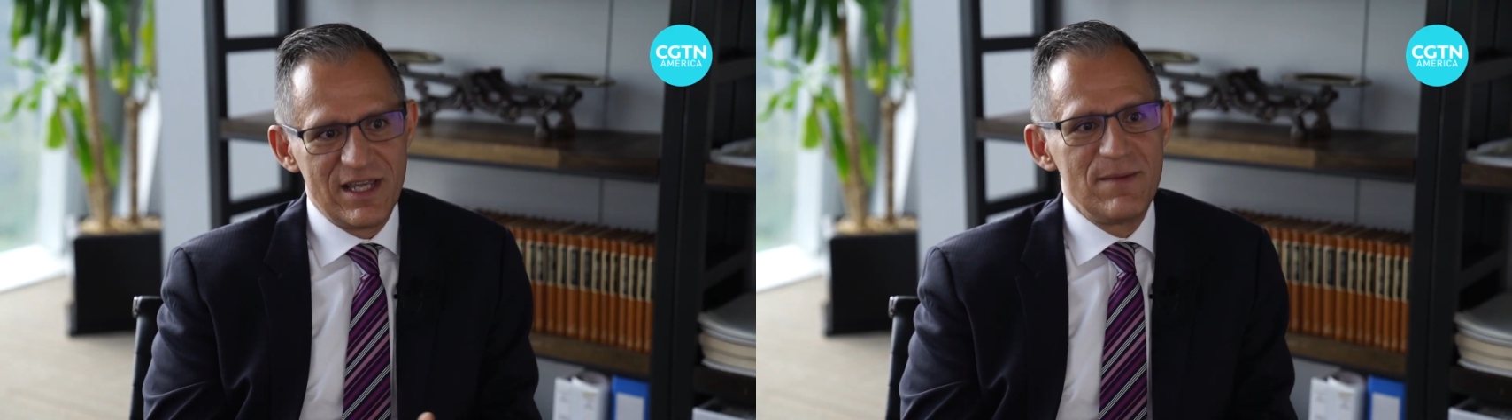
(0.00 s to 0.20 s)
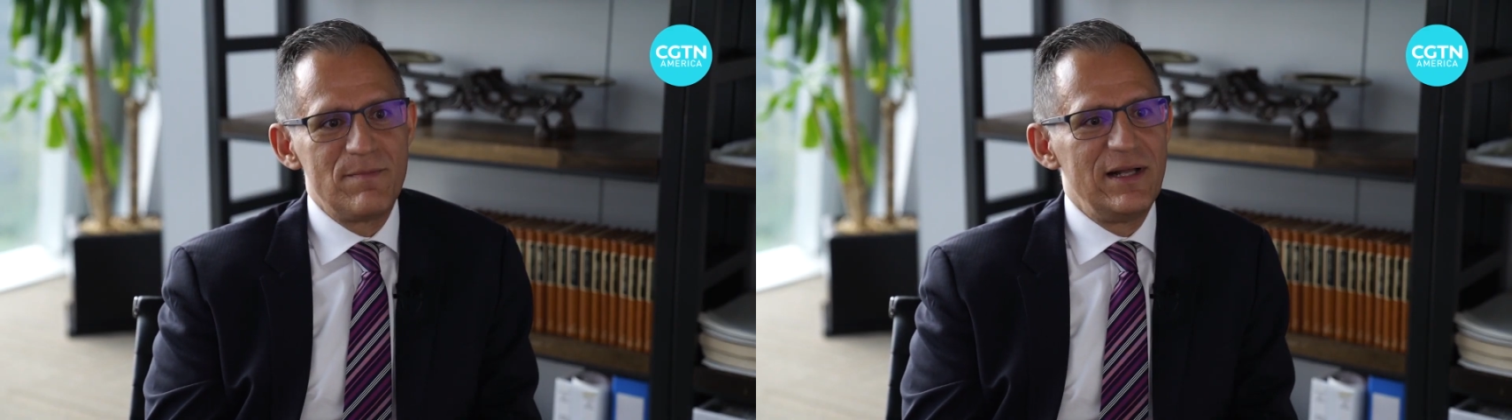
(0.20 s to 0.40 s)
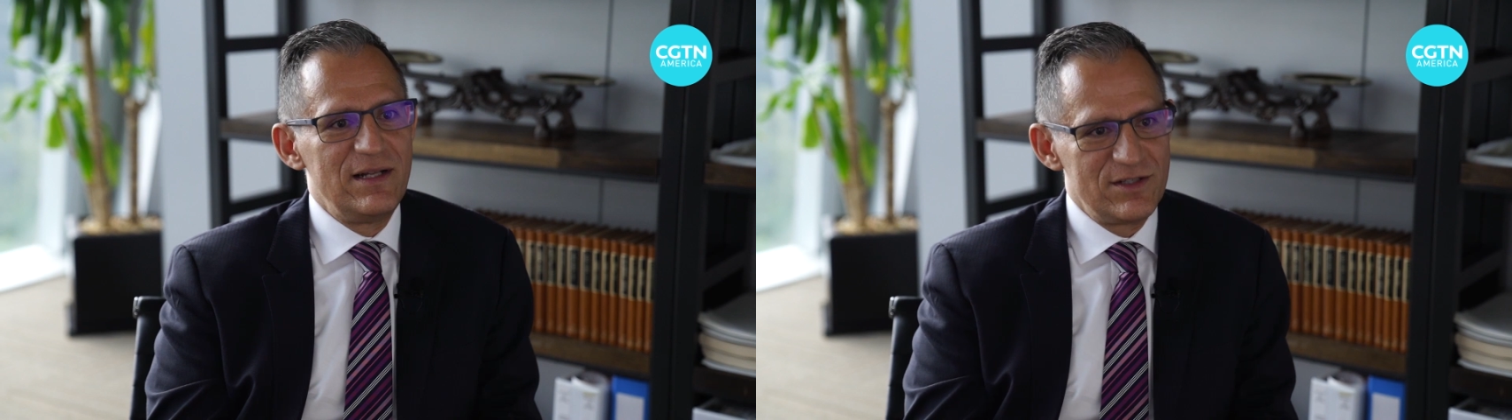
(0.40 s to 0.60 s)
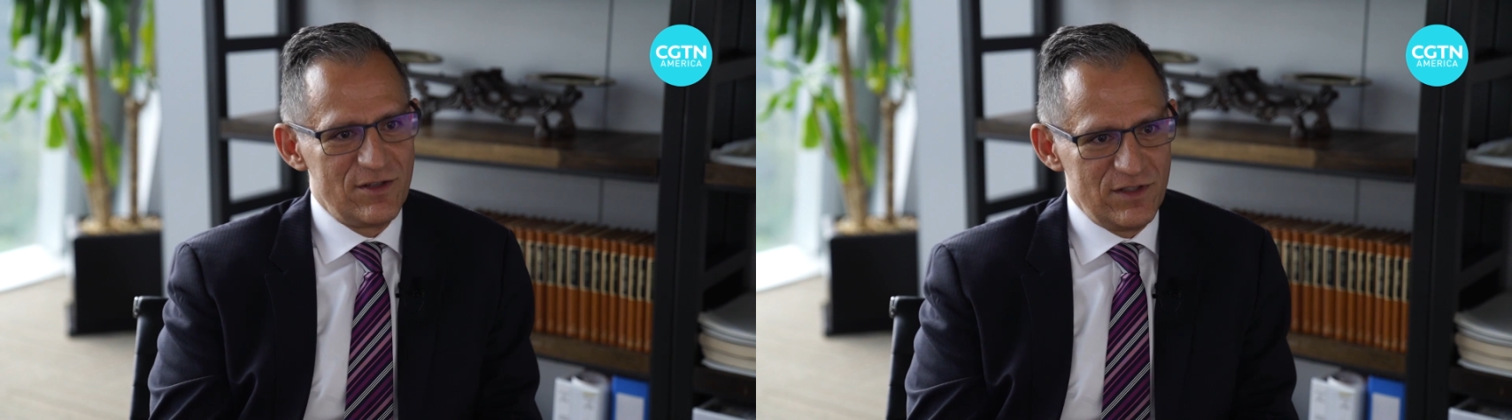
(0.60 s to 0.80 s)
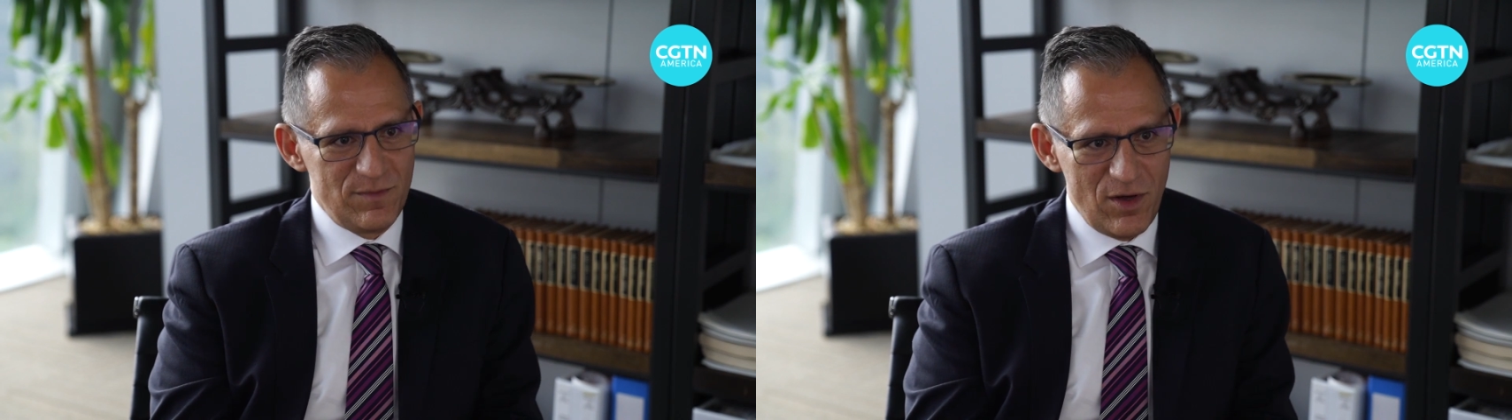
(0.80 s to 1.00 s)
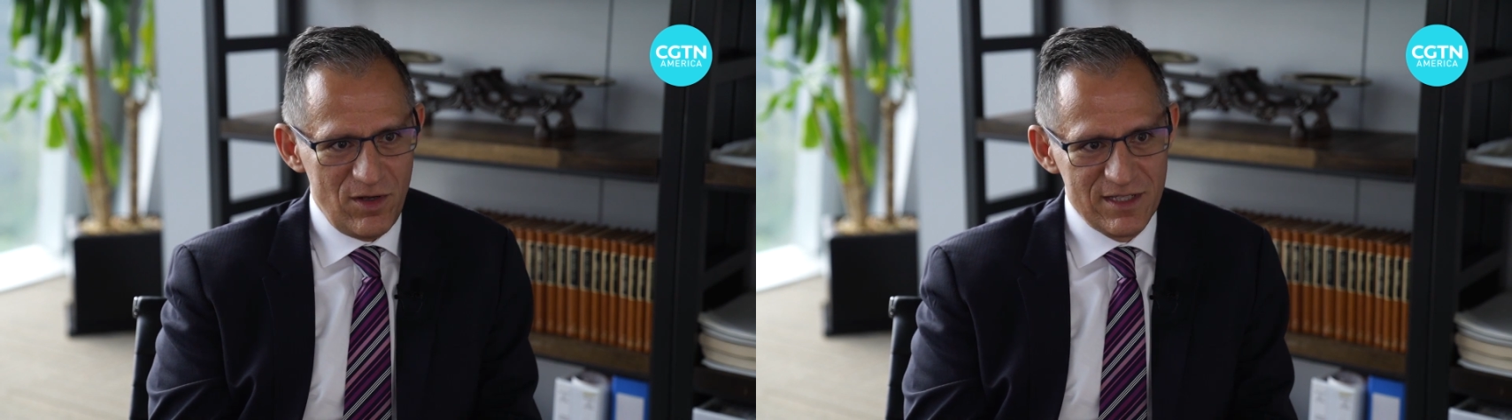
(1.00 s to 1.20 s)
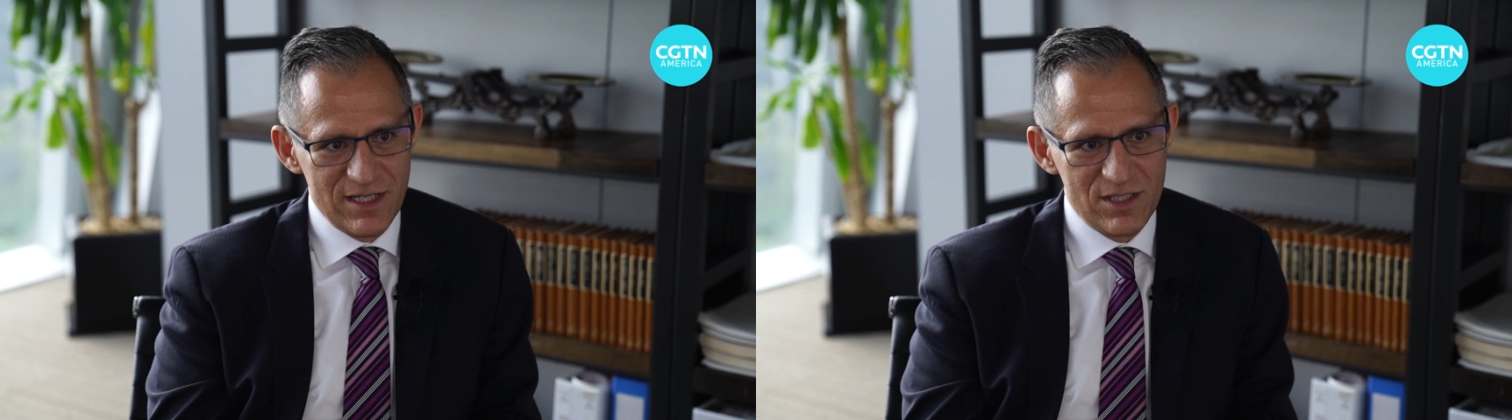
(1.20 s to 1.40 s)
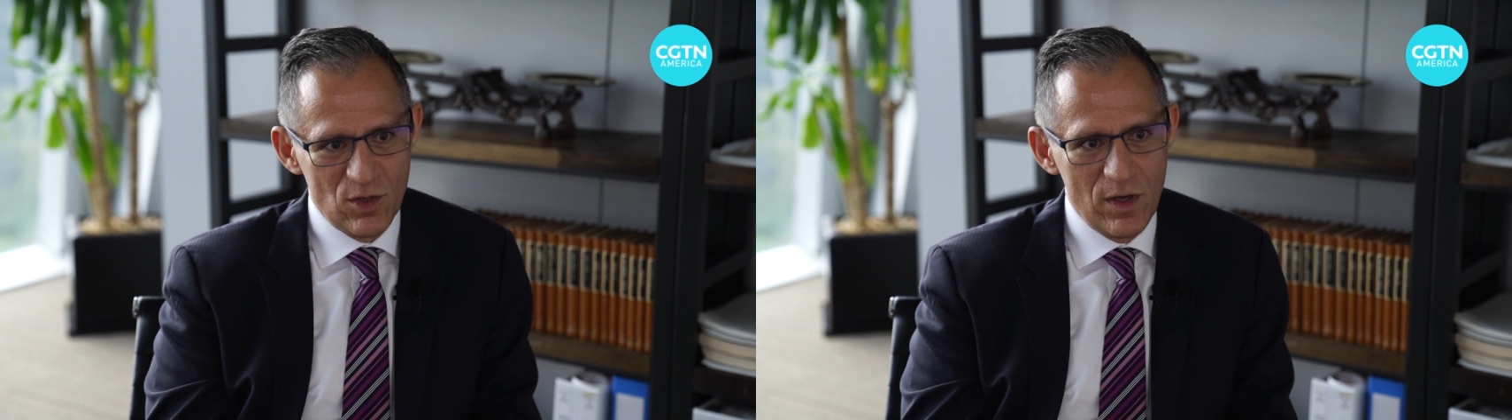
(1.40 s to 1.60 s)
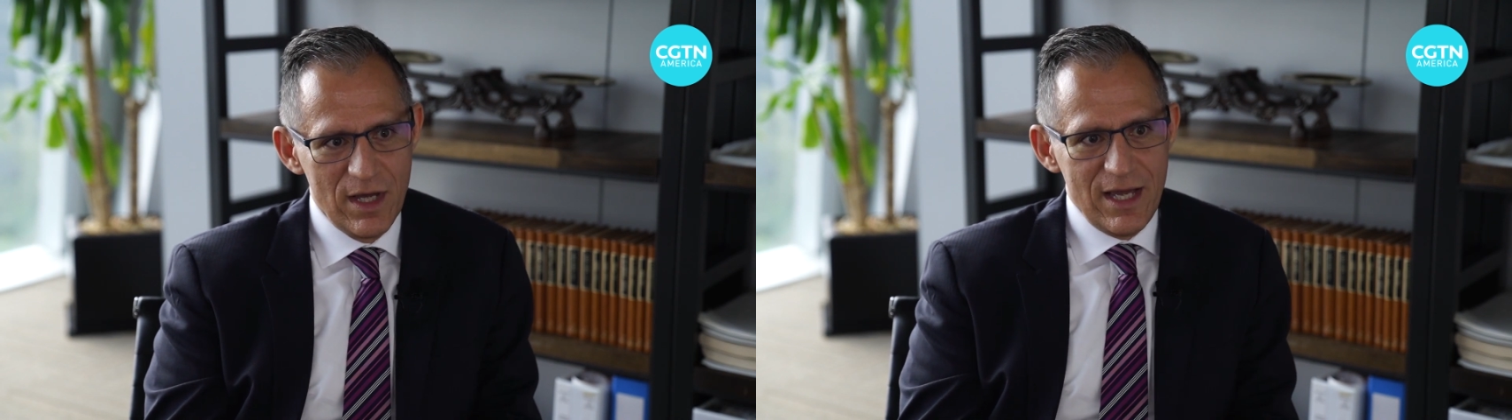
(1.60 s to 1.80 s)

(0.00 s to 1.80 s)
key pillars of his policy, so